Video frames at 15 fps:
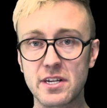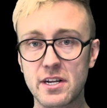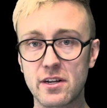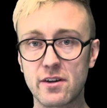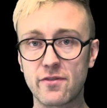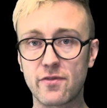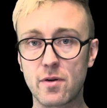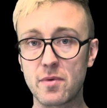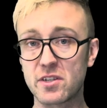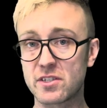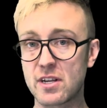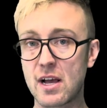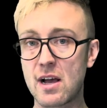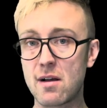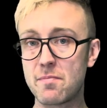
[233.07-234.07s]
here from a
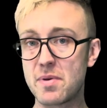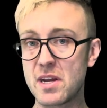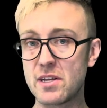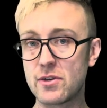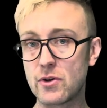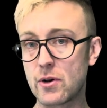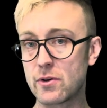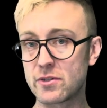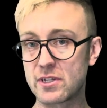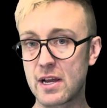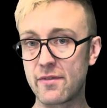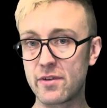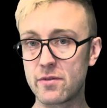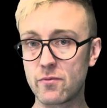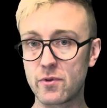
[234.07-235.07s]
Saab
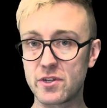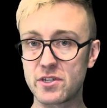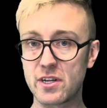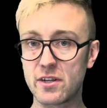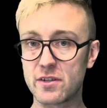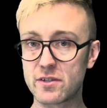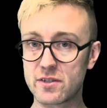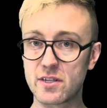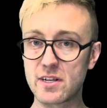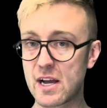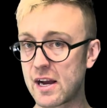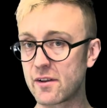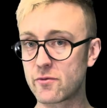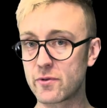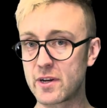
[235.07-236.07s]
B207, which is the
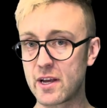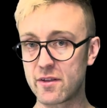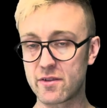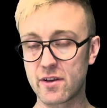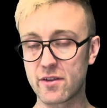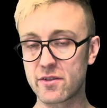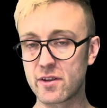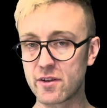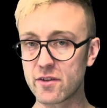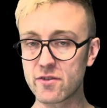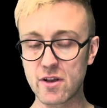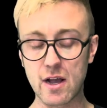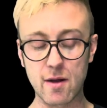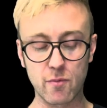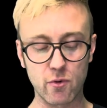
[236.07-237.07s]
93SS in the
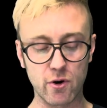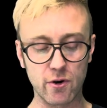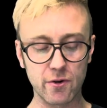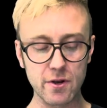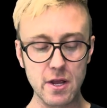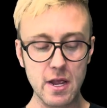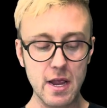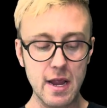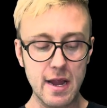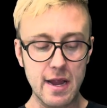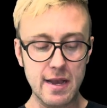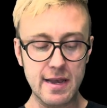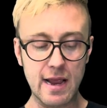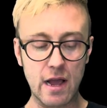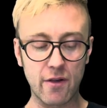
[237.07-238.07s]
Saab world.
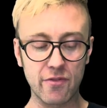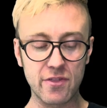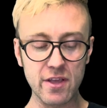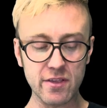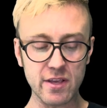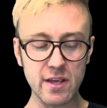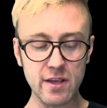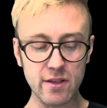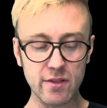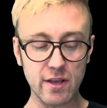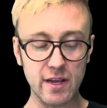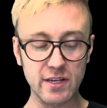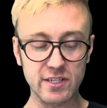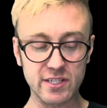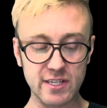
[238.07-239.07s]
Now, this is
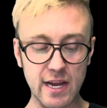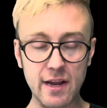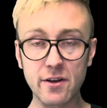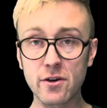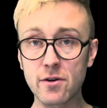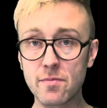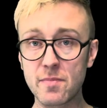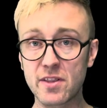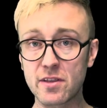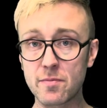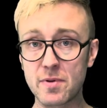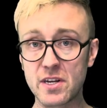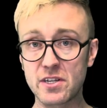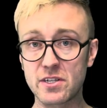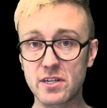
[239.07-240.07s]
a standard
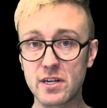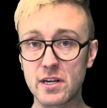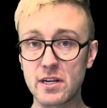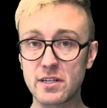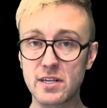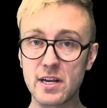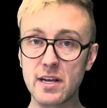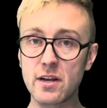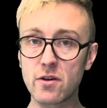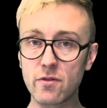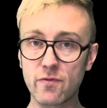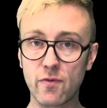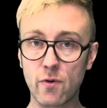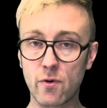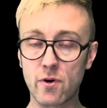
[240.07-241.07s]
Mitsubishi
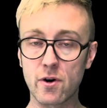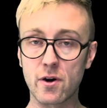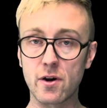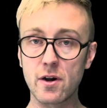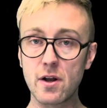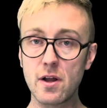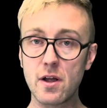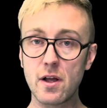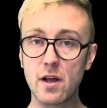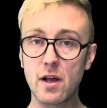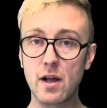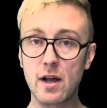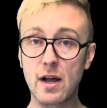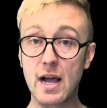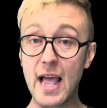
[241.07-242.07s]
TD04
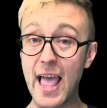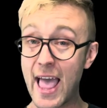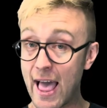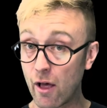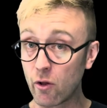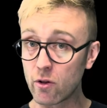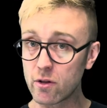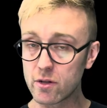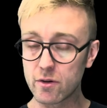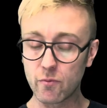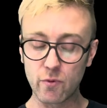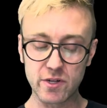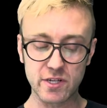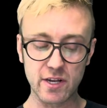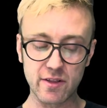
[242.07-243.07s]
L,
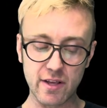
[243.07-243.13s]
which is